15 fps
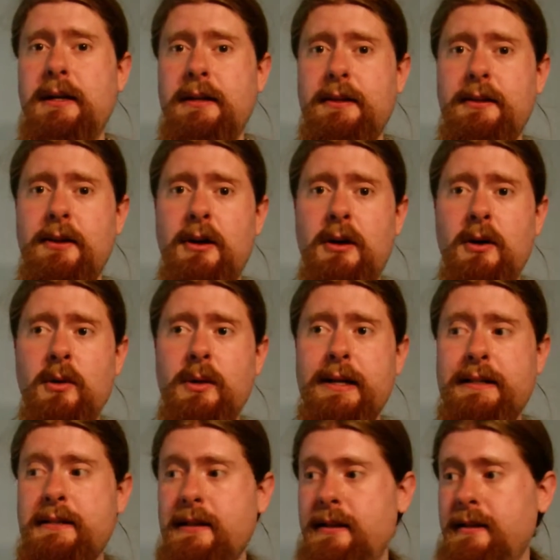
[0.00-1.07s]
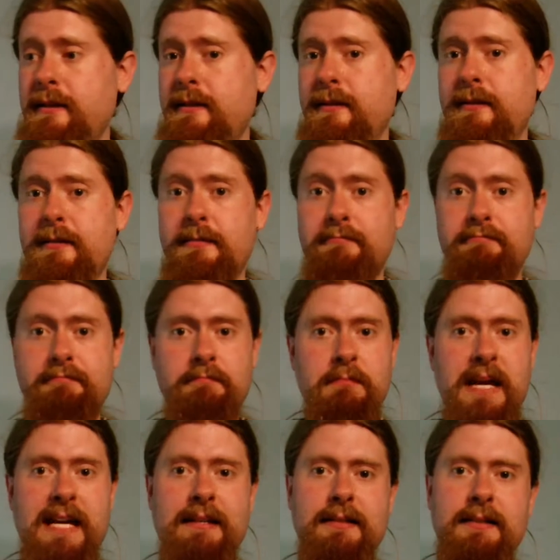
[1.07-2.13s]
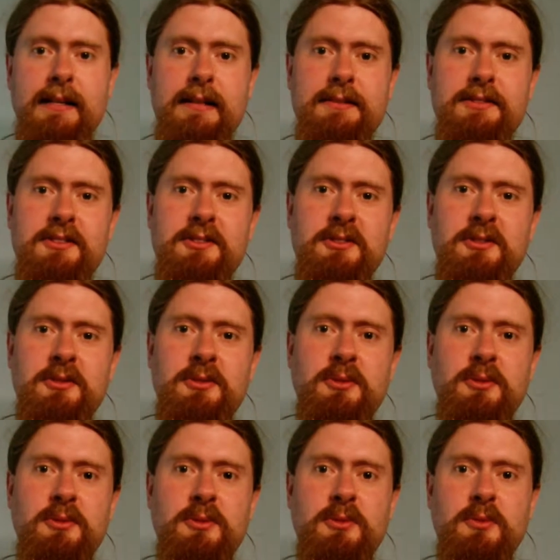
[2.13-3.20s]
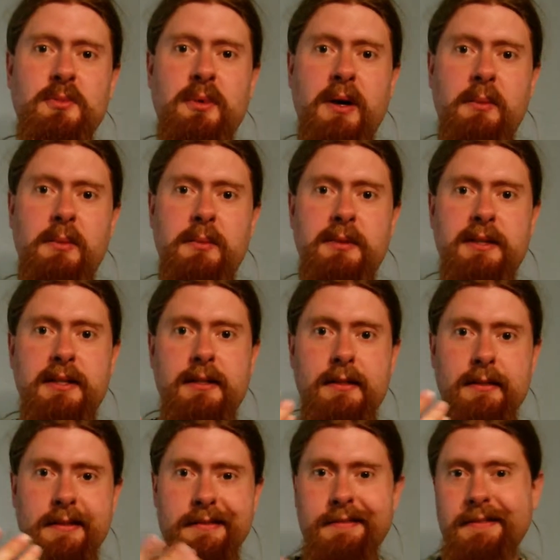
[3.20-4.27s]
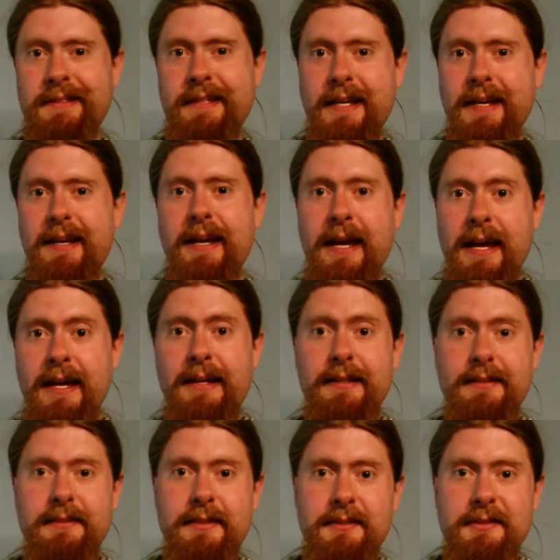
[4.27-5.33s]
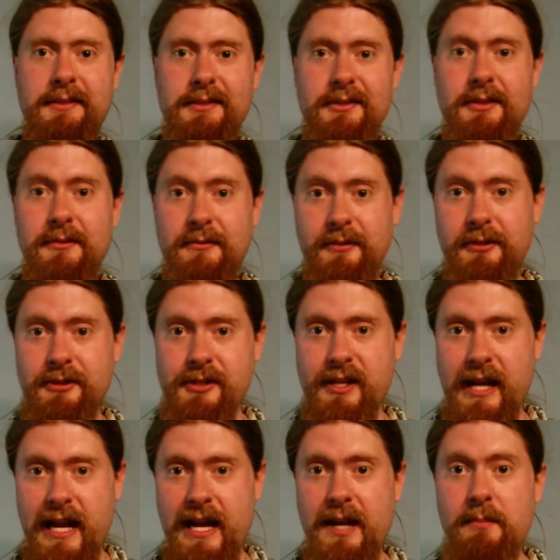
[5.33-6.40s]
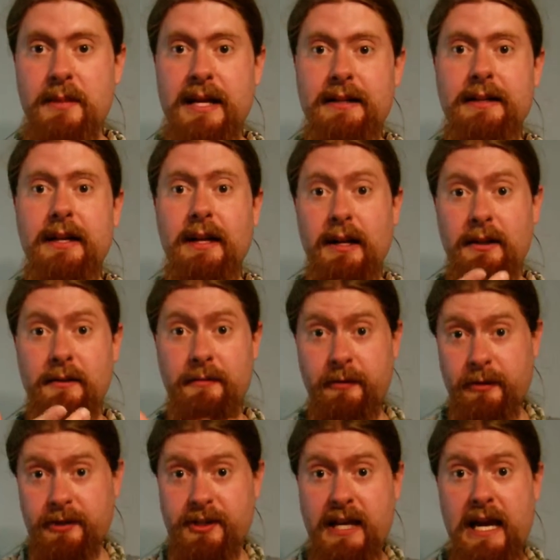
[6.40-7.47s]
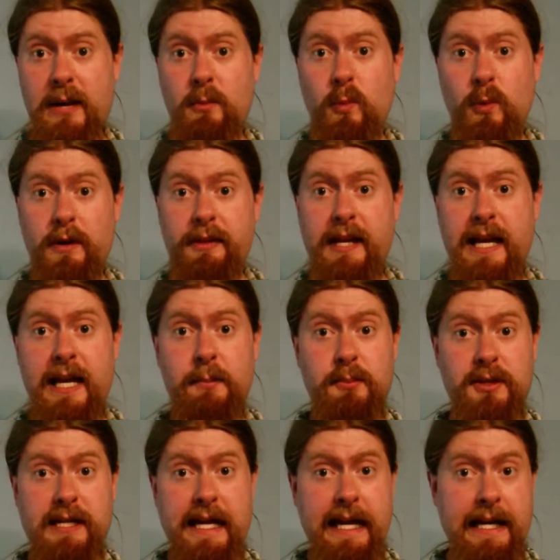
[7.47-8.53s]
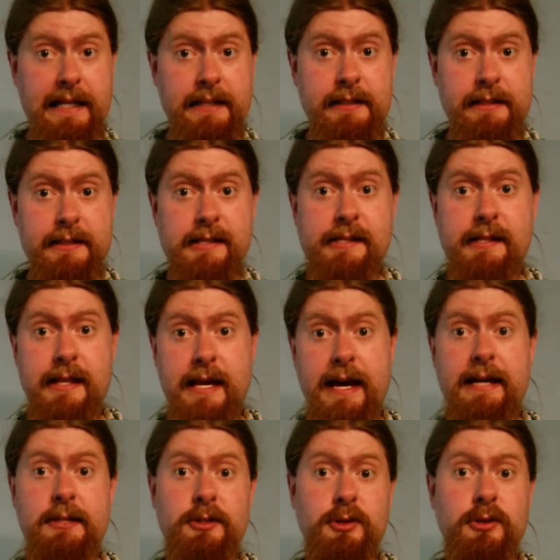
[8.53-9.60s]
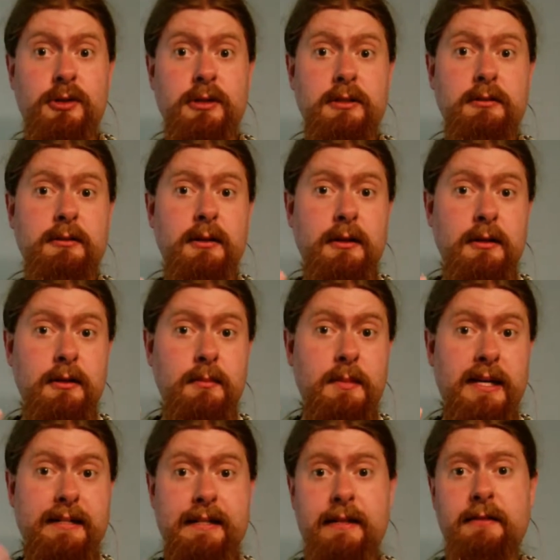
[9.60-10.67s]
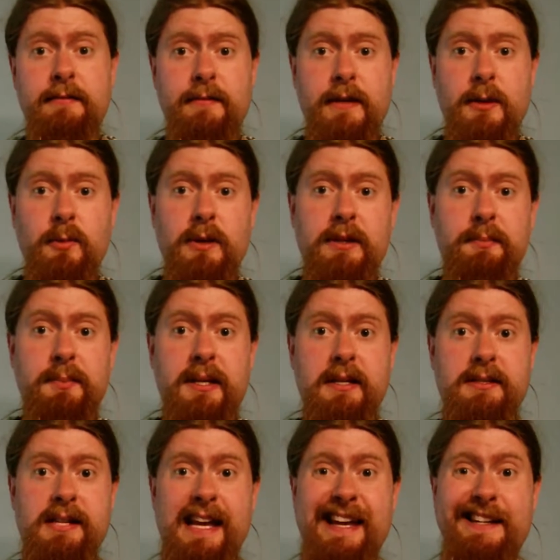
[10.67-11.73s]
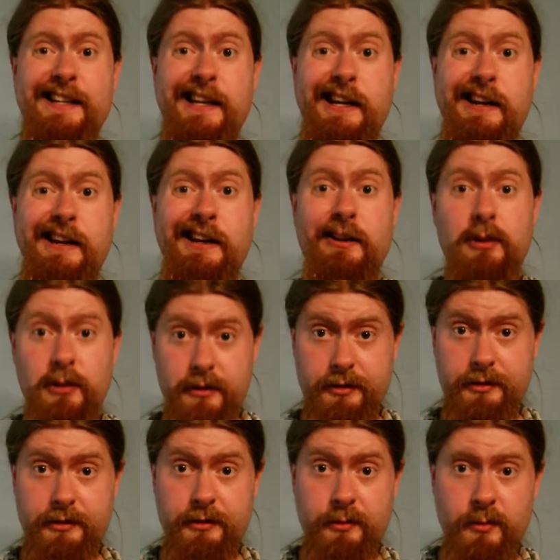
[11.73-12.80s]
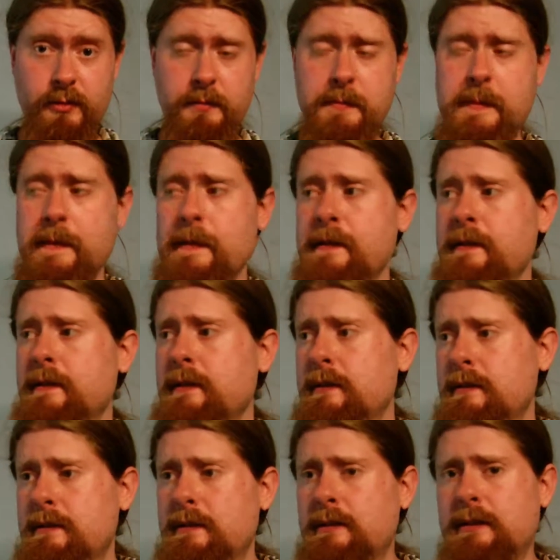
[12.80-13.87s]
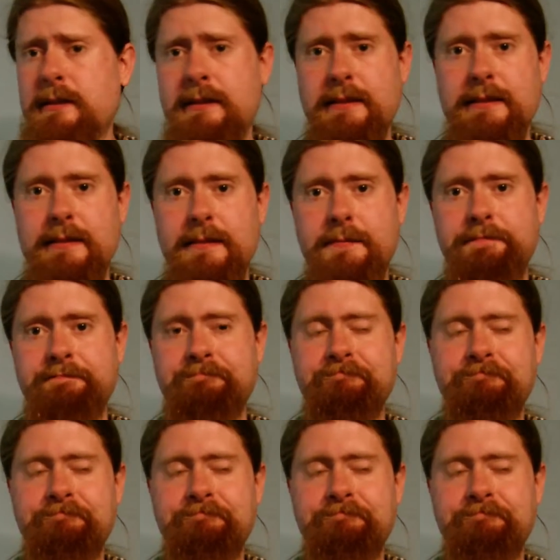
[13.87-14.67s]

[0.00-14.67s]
it makes sense to probably say, hey, this is the first game, and the first game with a protagonist that you could identify with because they had character to them.